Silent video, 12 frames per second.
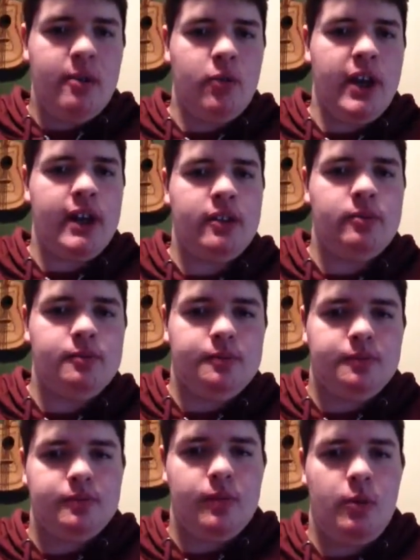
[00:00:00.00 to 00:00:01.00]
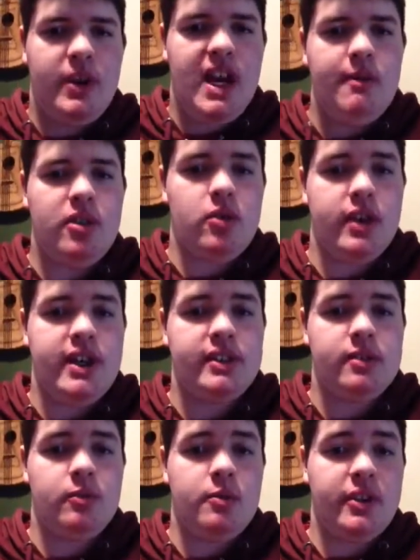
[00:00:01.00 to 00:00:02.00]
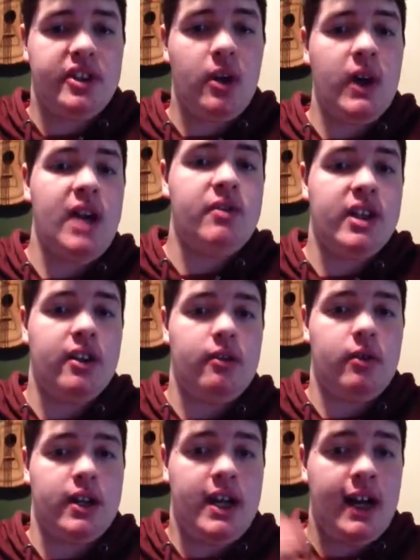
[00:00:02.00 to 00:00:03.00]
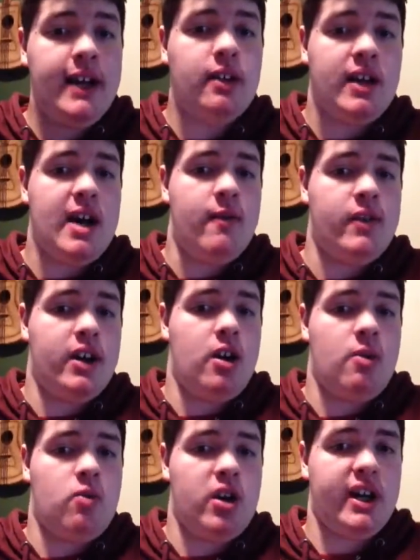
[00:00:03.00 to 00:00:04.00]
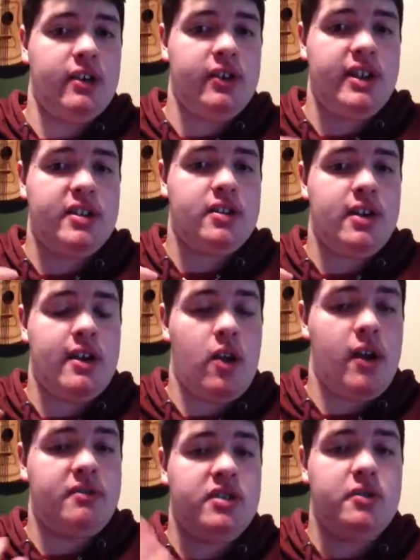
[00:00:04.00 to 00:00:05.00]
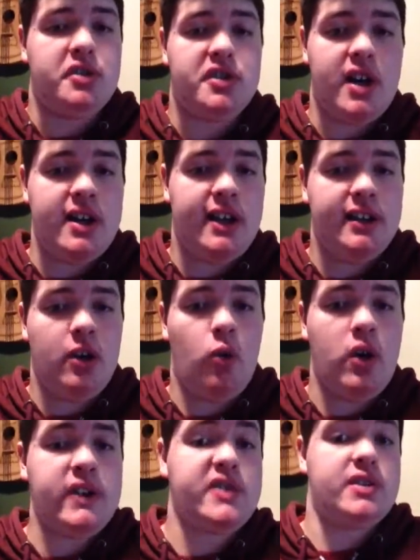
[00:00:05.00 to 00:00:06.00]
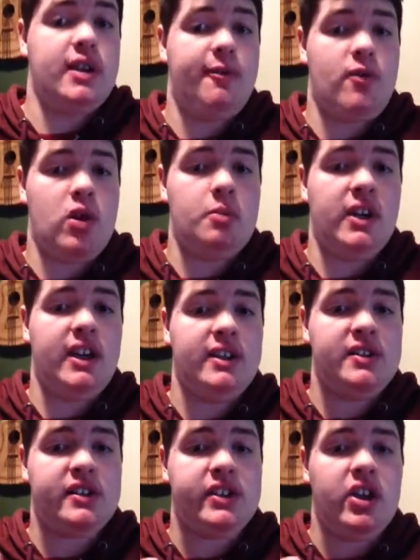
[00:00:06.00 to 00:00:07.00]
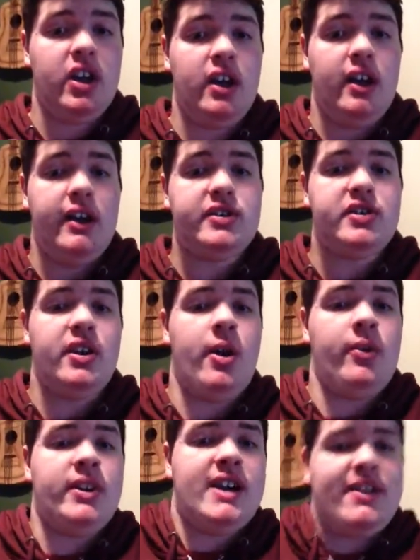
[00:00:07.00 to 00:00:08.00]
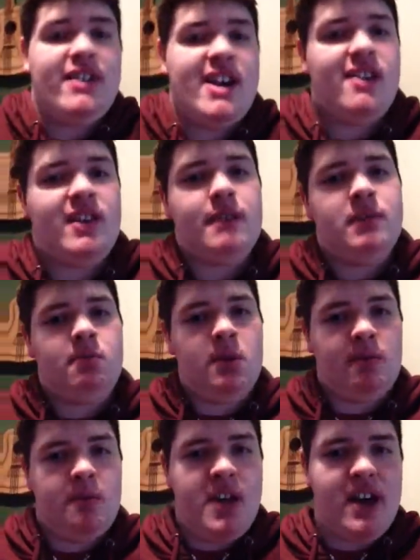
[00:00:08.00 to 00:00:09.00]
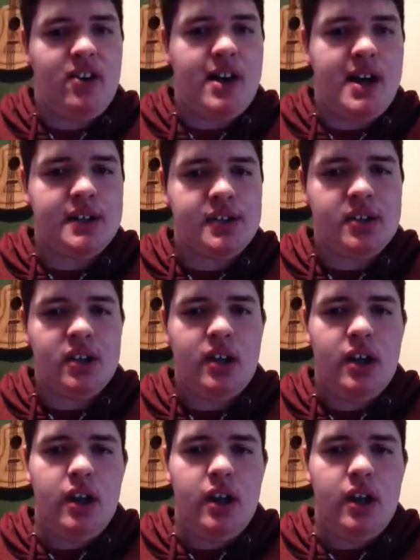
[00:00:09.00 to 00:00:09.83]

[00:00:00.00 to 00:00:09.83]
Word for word: and when when we have a quiz and when we don't have any, when I don't have any homework at least, and all I have to do is study, I don't want to study for it because it's the only night that I don't have homework from that class.